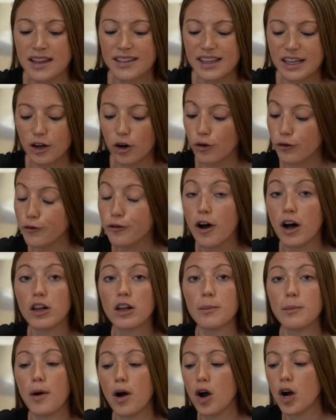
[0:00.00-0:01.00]
they don't fall
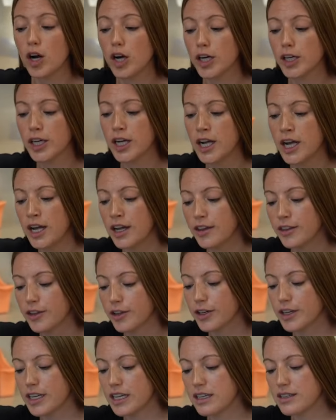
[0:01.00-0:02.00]
apart.
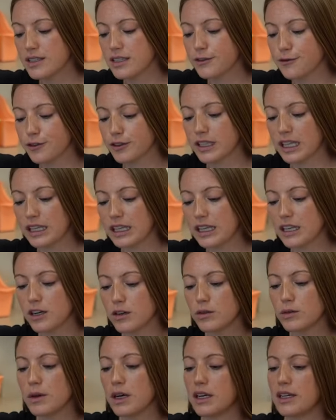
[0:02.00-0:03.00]
They're easy for the
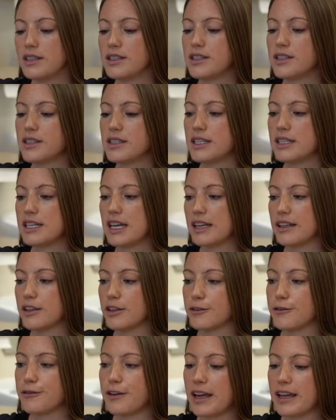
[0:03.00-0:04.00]
little ones to take
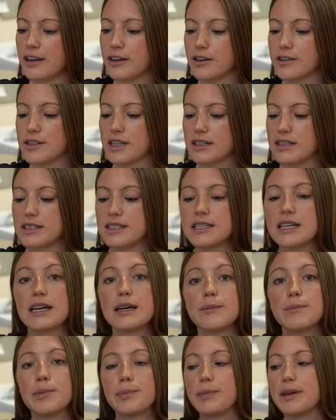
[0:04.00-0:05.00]
their fingers and
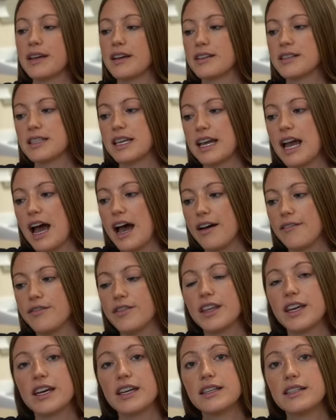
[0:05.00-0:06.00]
zip because they have
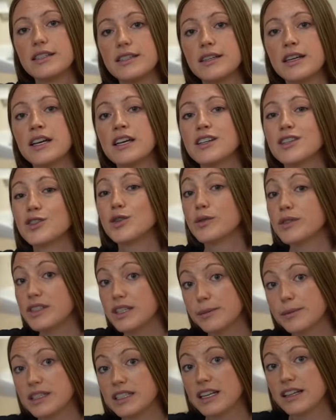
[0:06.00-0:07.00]
this. So it's
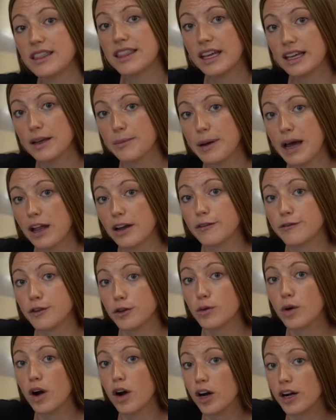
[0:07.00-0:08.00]
something to think about if
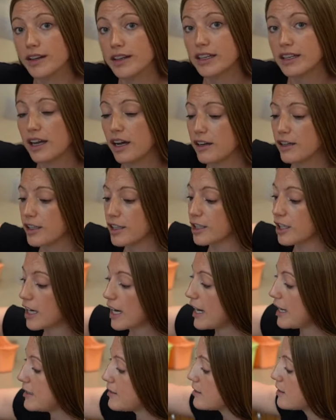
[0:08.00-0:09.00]
you are in the younger
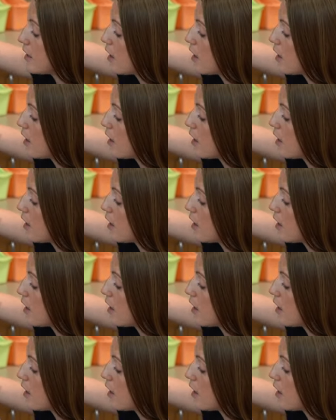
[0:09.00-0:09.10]
grades,